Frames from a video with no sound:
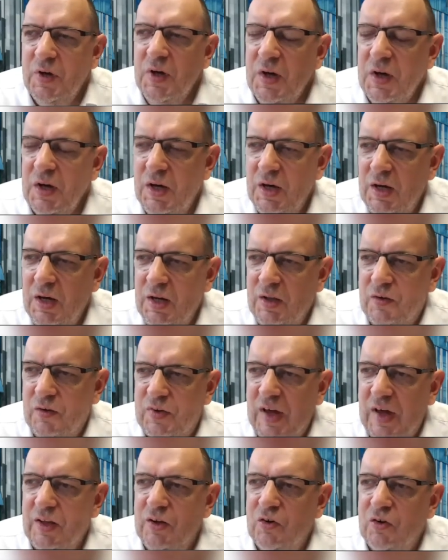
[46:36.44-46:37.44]
in a
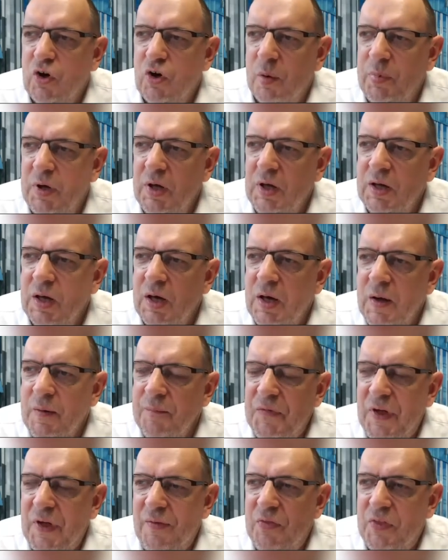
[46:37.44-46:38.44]
second topic.
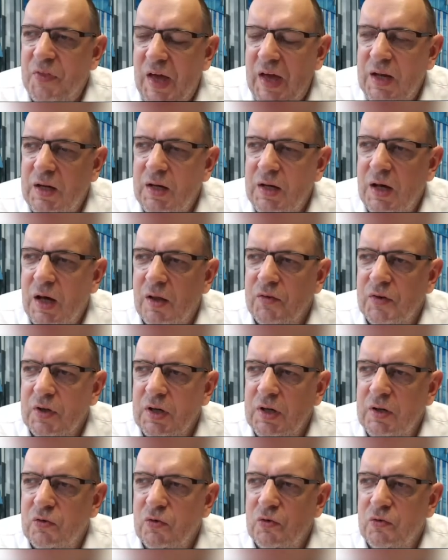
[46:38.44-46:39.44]
And then I think
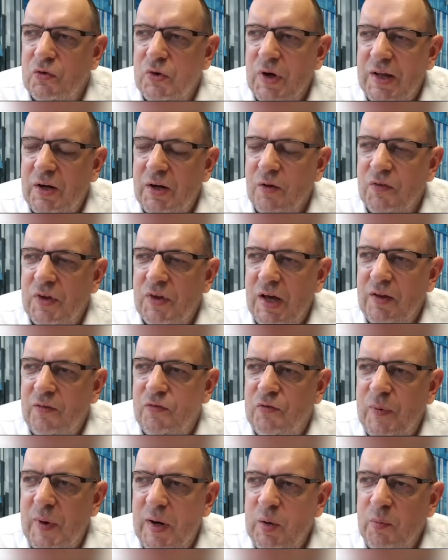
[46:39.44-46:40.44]
to add on that,
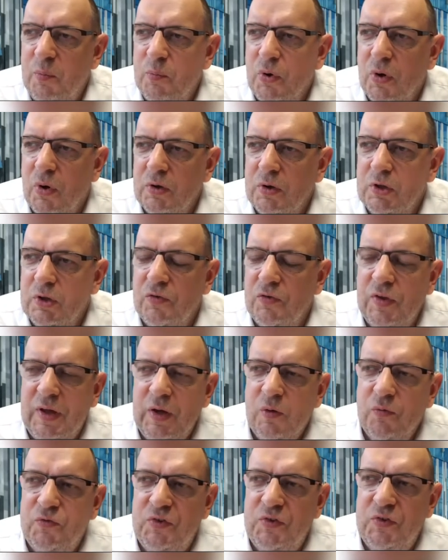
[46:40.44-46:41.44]
it's very important to think
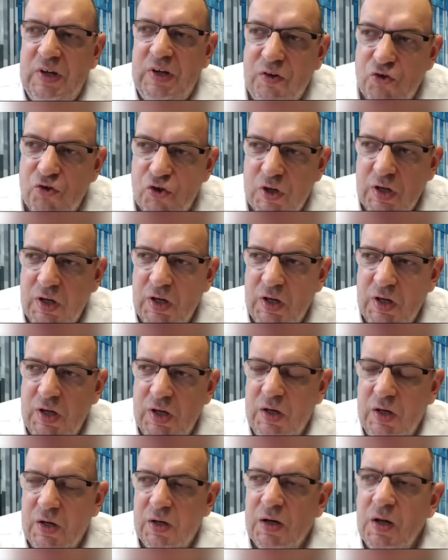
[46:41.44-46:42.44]
of teaching
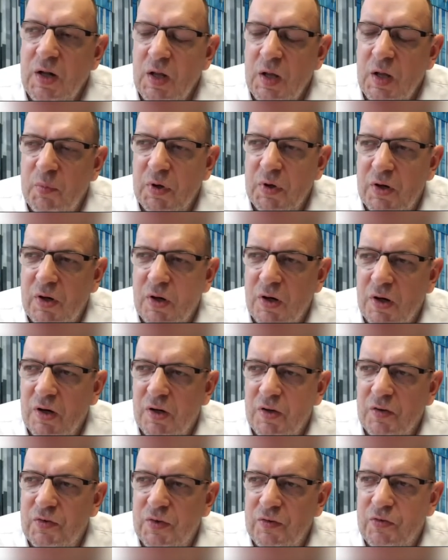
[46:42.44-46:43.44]
here, because
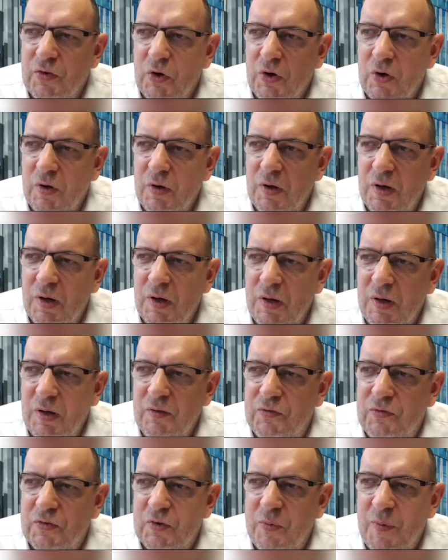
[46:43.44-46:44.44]

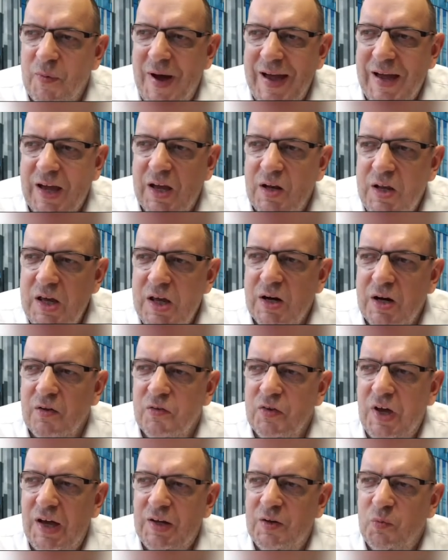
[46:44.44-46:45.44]
it's quite clear
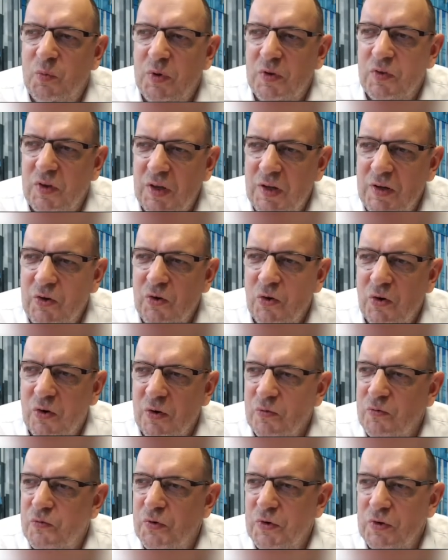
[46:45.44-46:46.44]
that within your
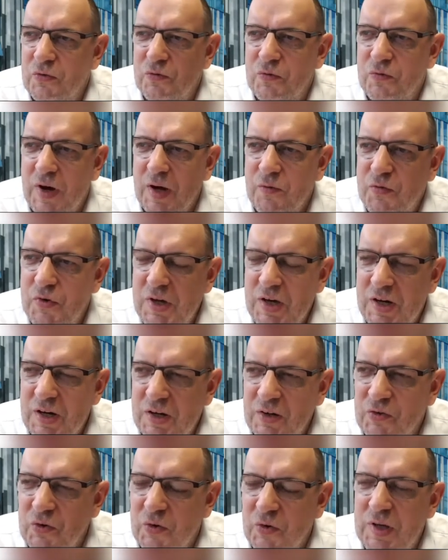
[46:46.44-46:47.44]
first 5
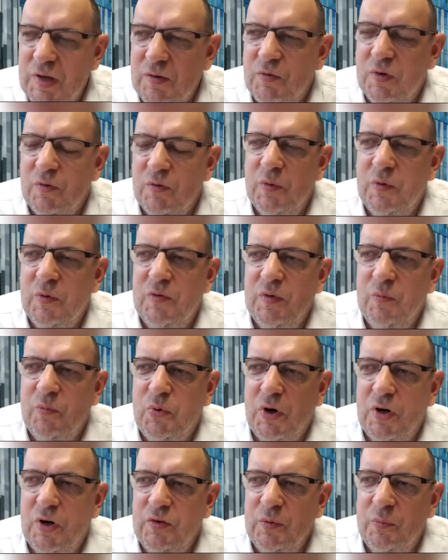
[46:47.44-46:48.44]
years or even
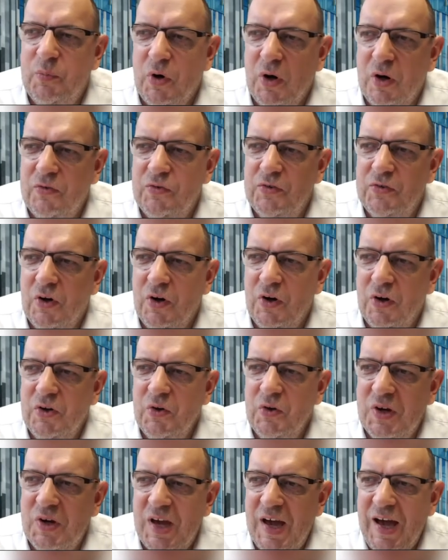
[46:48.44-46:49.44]
as a postdoc, you
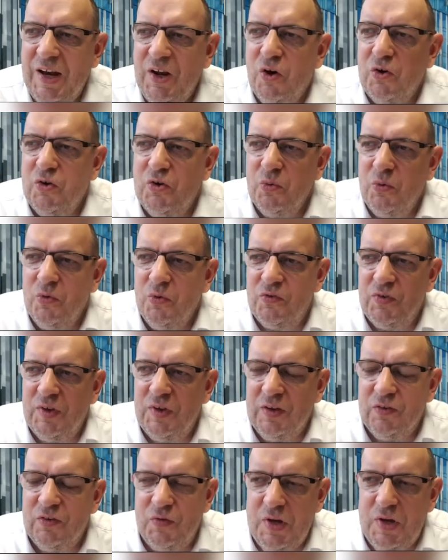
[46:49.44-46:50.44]
cannot do
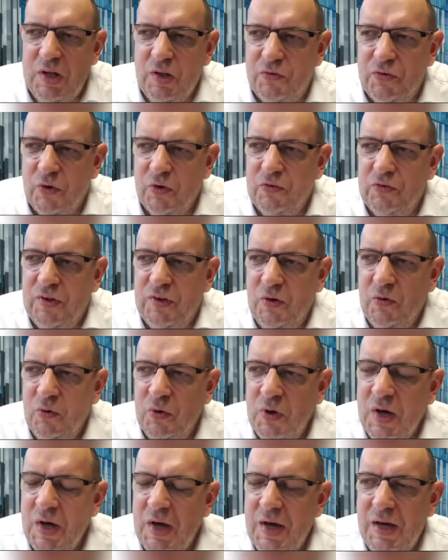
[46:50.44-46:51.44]
six fields or so
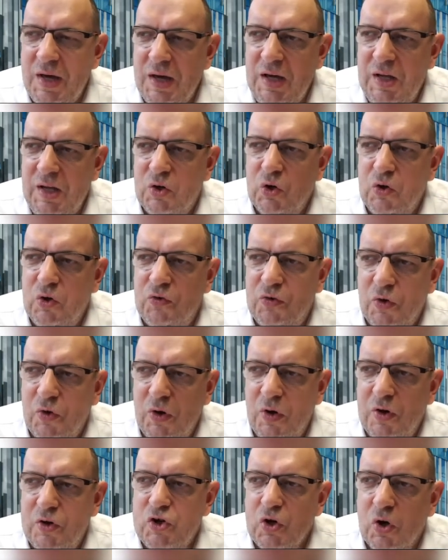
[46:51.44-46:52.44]
in
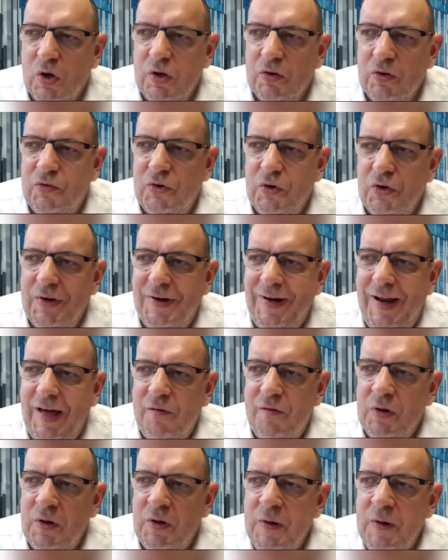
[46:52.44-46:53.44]
research on a certain
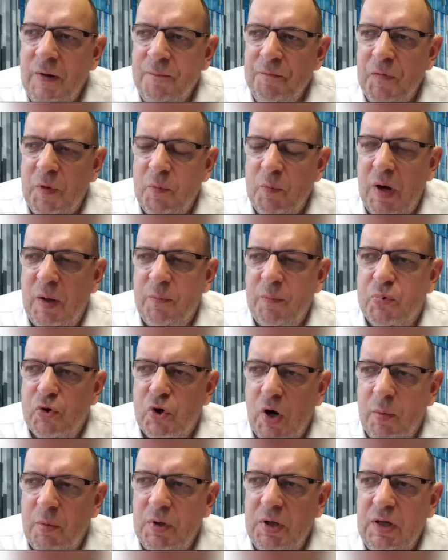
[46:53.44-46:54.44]
level. But
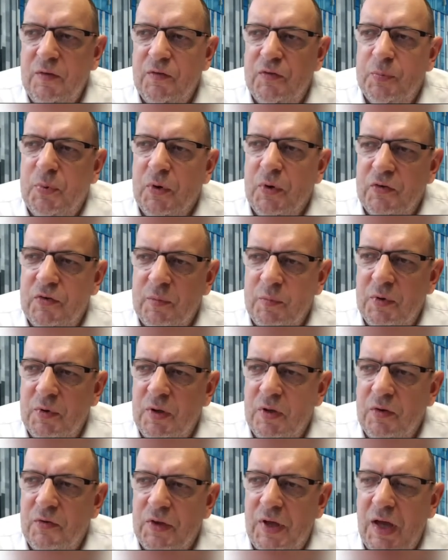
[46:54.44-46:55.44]
probably it's
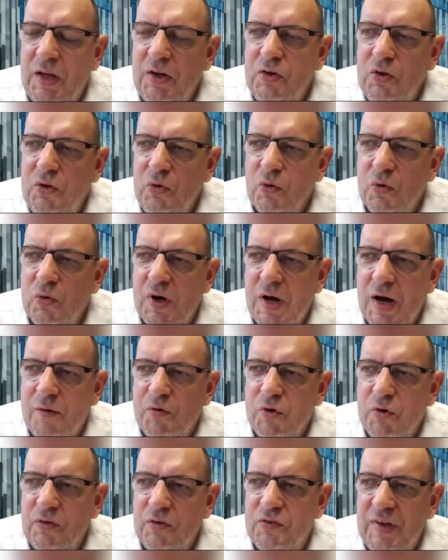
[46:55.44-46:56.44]
possible that you cover
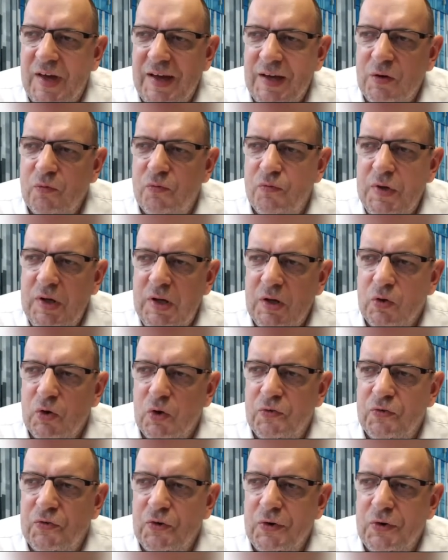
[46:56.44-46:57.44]
a second field or
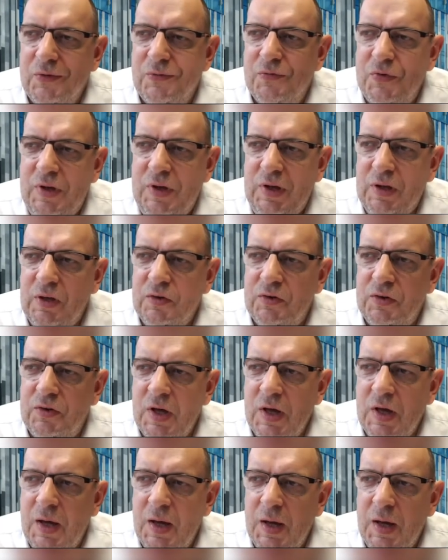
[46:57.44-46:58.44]
third field
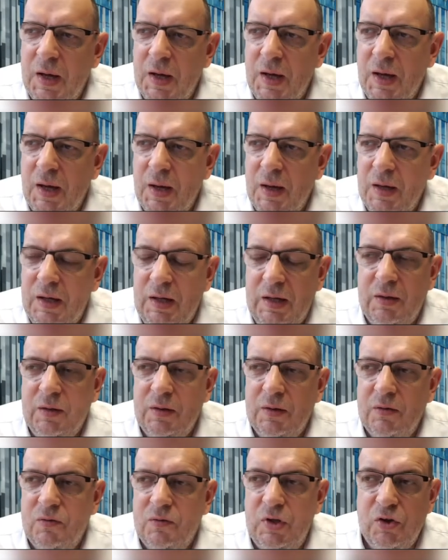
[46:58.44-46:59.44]

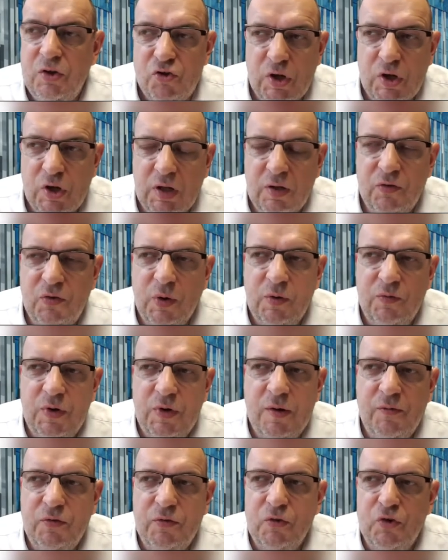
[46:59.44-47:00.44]
in teaching. So if you
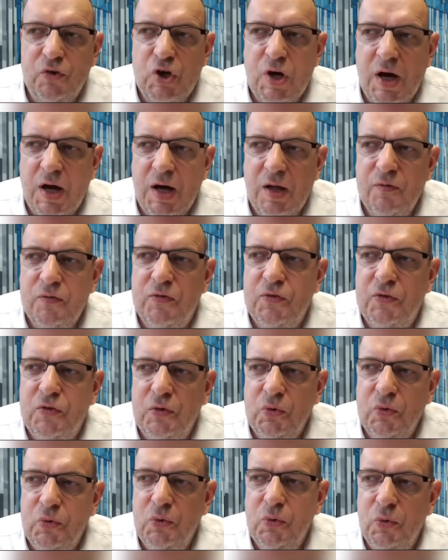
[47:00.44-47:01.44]
have the chance
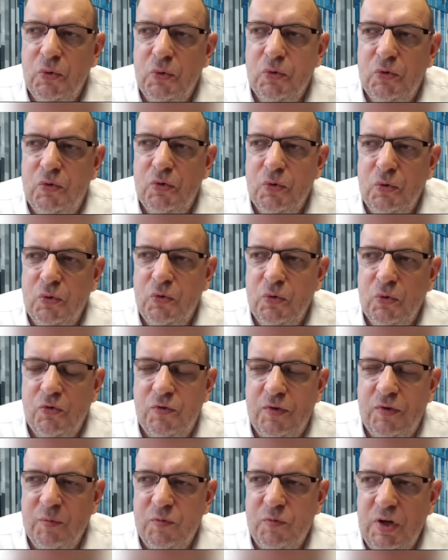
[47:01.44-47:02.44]
to do
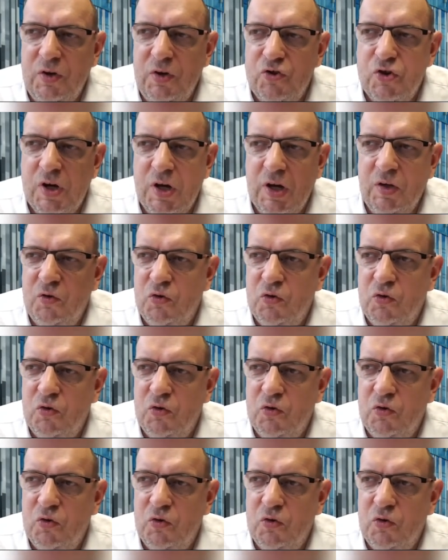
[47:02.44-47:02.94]
some teaching, to